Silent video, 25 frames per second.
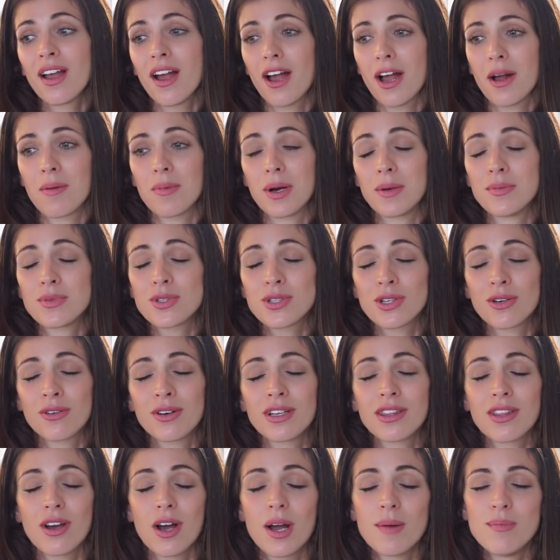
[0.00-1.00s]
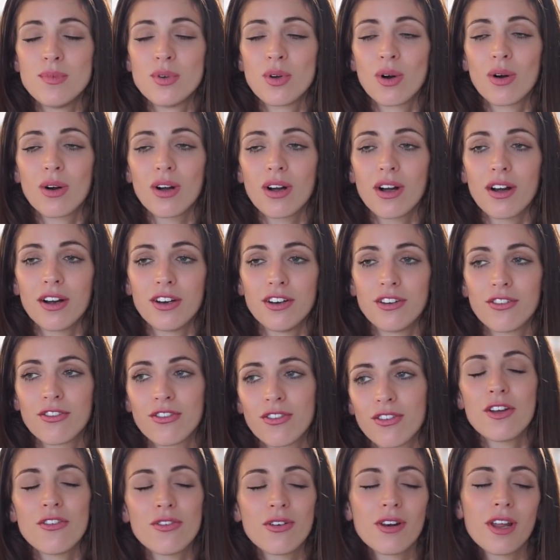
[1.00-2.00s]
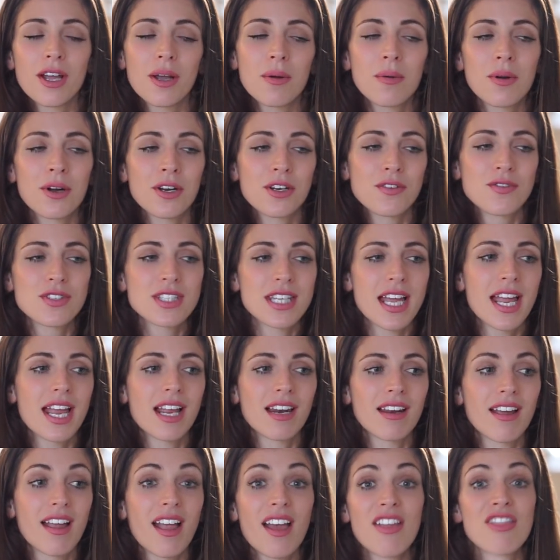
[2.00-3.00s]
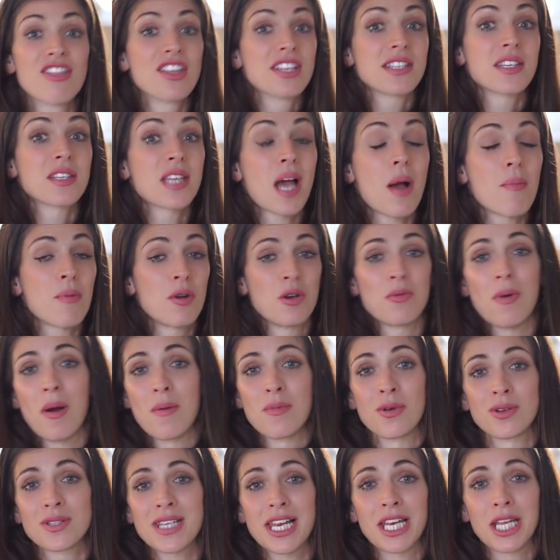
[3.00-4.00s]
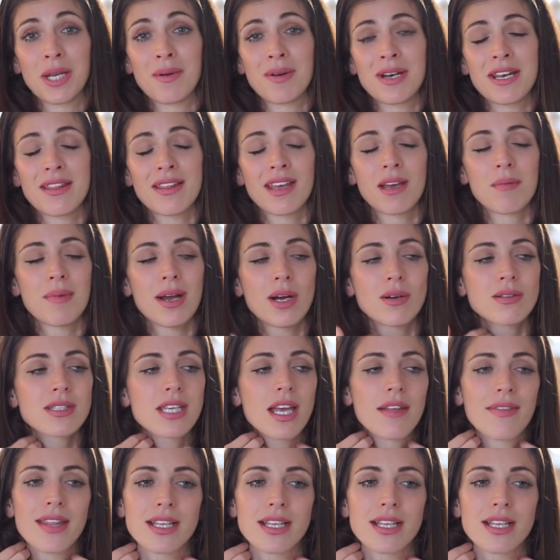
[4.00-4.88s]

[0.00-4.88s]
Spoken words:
I'm sorry that I'm not kind of, I feel like I'm kind of saying like, this has happened, but I'm not telling you anything about it.